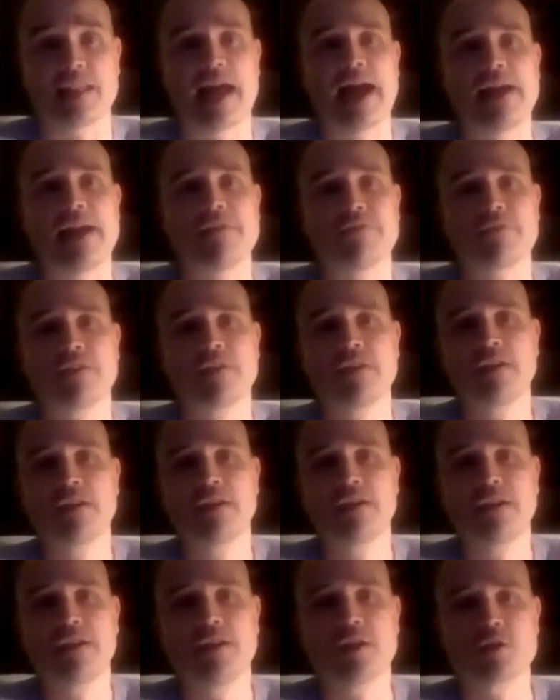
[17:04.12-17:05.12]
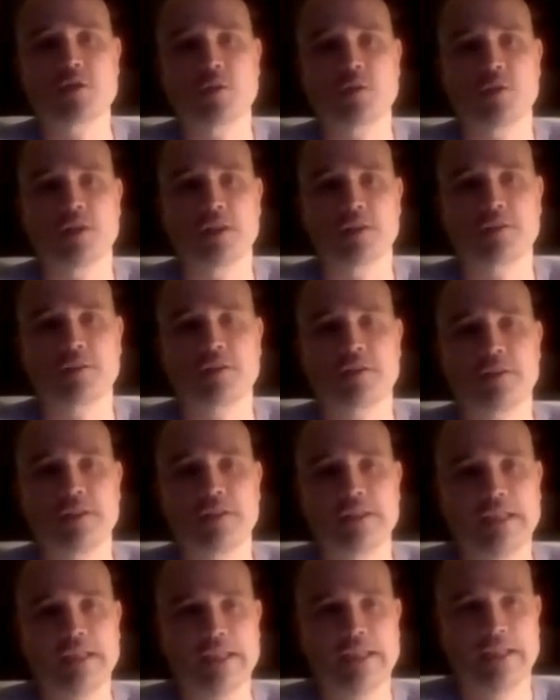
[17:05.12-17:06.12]
life you know so the
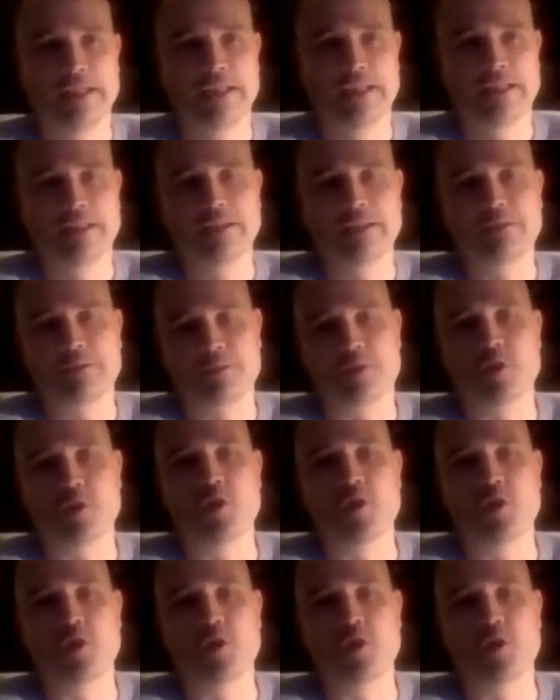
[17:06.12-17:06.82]
the